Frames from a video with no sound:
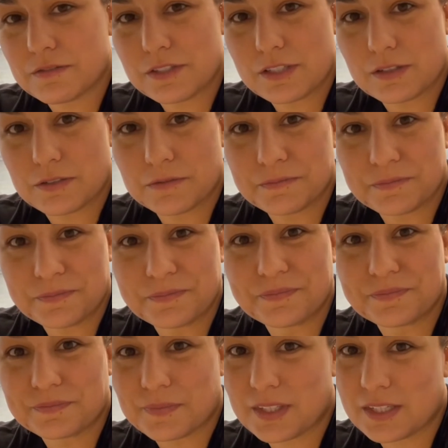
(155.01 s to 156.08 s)
So
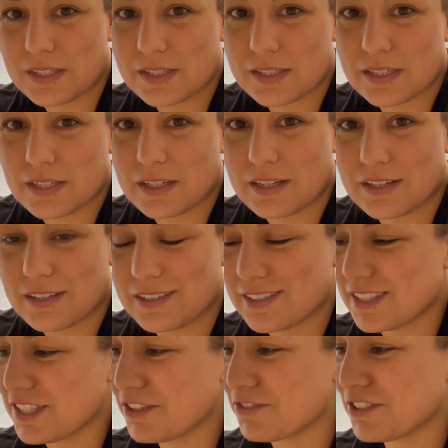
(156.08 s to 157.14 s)
it's
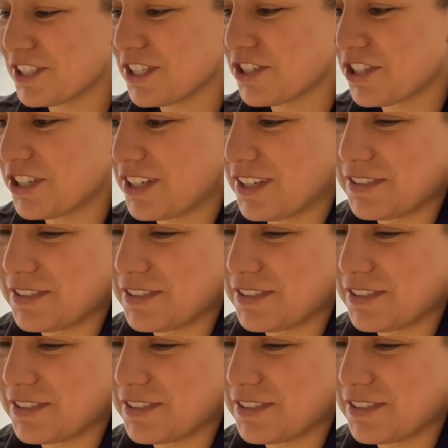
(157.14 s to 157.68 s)
definitely a journey.